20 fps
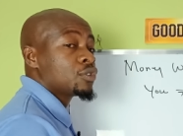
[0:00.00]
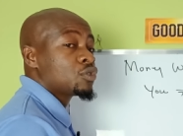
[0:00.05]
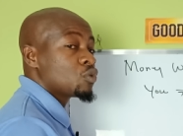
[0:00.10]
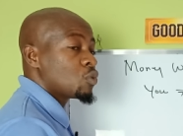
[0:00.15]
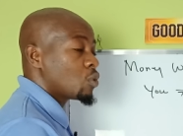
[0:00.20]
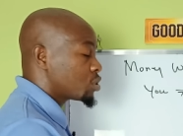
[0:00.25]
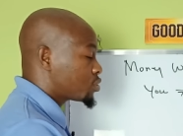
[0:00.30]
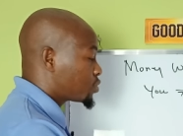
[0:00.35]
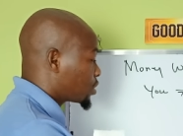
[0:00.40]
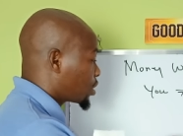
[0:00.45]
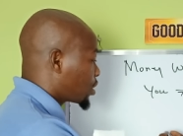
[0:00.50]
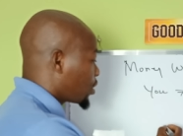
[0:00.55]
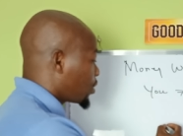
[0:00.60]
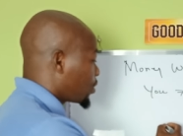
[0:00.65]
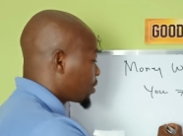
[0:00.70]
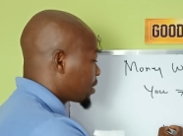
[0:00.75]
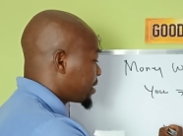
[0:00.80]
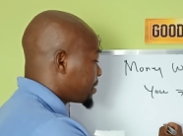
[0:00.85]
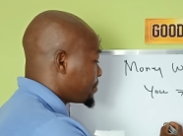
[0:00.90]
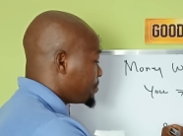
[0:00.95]
to what we
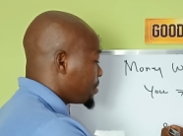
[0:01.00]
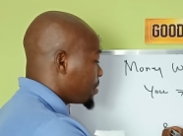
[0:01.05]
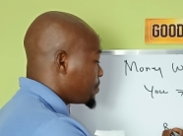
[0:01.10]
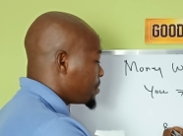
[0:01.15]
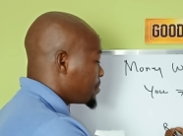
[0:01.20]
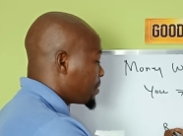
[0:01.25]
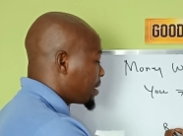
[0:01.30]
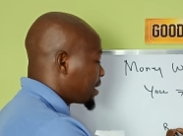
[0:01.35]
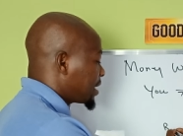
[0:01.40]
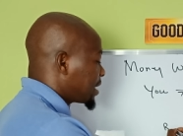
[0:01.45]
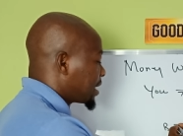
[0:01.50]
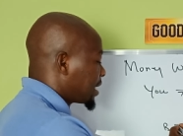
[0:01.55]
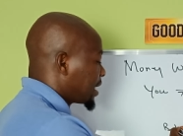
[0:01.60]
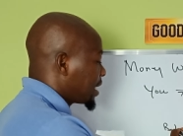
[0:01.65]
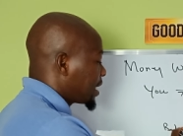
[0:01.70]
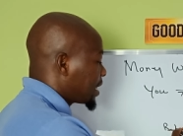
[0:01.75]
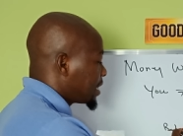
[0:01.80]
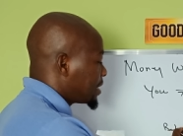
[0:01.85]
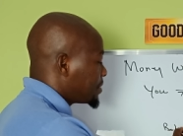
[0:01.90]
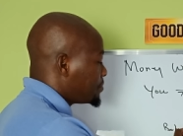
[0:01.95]
call the baby money.
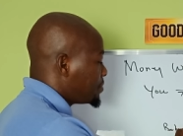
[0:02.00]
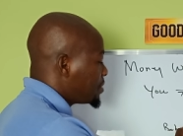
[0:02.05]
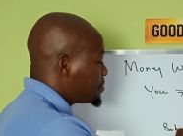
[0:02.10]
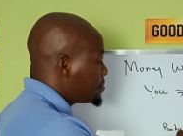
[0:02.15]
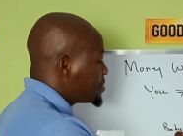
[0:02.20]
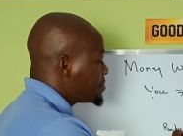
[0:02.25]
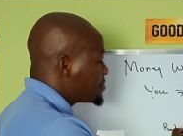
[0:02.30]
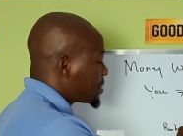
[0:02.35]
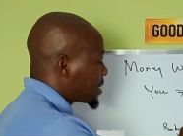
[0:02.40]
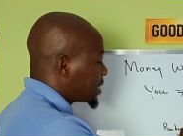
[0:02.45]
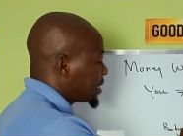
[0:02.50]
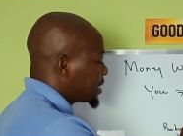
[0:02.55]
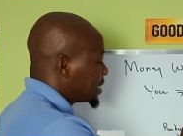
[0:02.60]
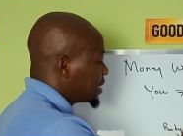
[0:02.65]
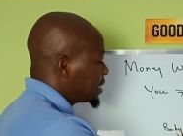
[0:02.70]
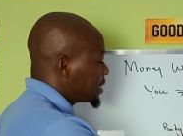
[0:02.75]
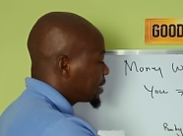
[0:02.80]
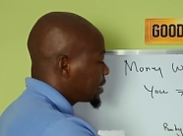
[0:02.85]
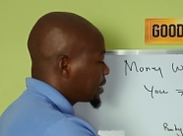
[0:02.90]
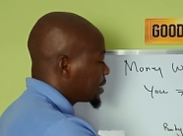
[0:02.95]
The baby
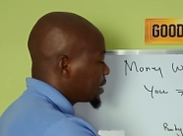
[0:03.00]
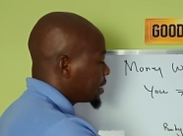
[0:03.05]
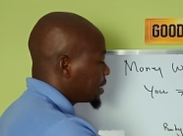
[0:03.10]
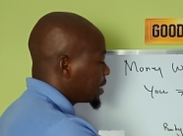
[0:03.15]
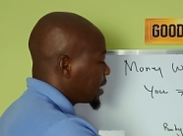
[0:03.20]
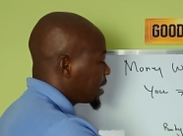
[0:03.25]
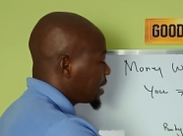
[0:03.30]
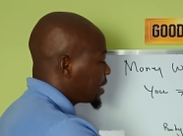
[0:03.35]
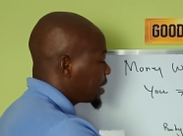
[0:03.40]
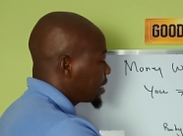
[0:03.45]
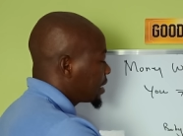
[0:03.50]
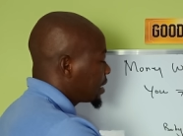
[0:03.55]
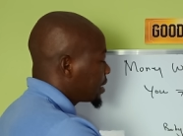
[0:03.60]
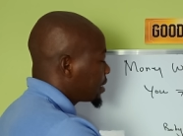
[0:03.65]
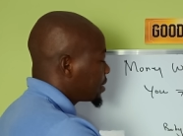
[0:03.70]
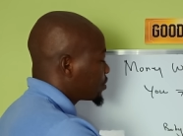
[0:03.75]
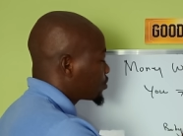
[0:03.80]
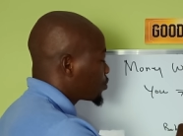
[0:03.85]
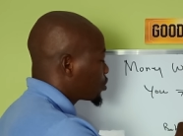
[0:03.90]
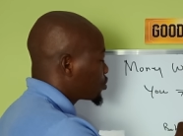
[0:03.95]
money here
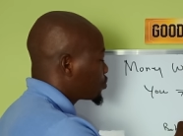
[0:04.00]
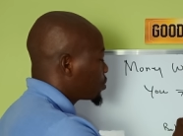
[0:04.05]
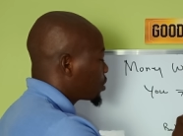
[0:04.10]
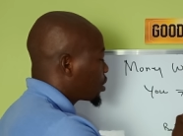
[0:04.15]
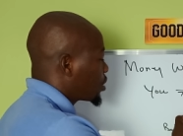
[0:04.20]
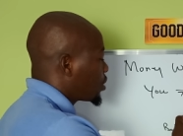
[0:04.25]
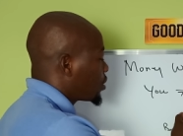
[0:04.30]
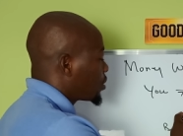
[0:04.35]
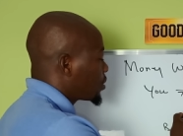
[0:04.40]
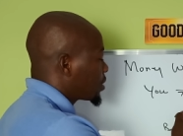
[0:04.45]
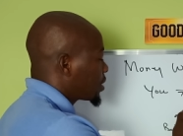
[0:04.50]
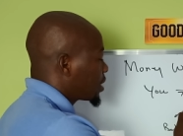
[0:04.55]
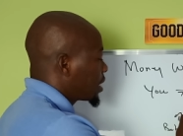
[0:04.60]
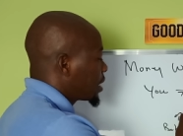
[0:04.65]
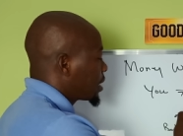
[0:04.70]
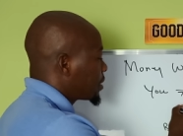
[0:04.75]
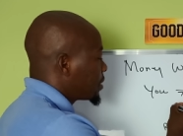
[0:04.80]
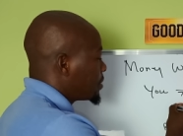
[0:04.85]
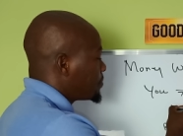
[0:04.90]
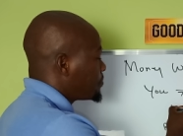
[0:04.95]
is what we call
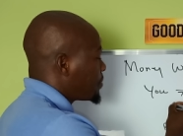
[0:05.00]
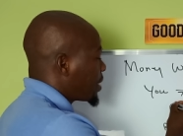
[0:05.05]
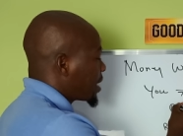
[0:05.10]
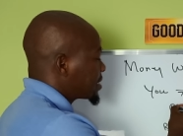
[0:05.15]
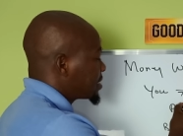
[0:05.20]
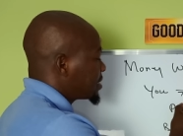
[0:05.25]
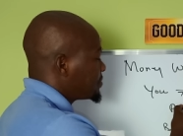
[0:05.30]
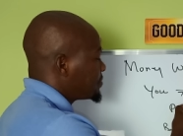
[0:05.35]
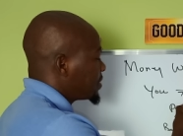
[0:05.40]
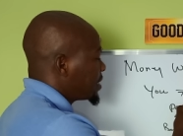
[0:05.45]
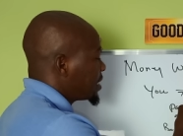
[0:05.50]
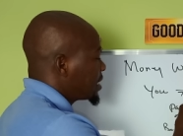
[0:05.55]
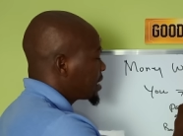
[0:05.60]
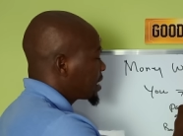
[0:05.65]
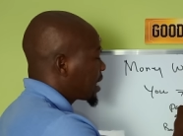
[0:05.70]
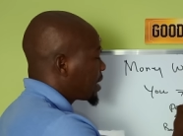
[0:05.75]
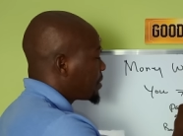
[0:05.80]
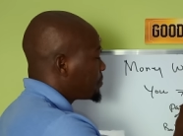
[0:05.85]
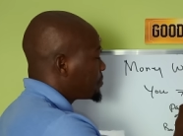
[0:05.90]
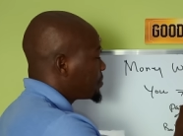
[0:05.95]
the passive
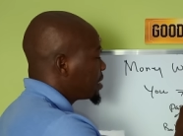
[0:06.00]
income.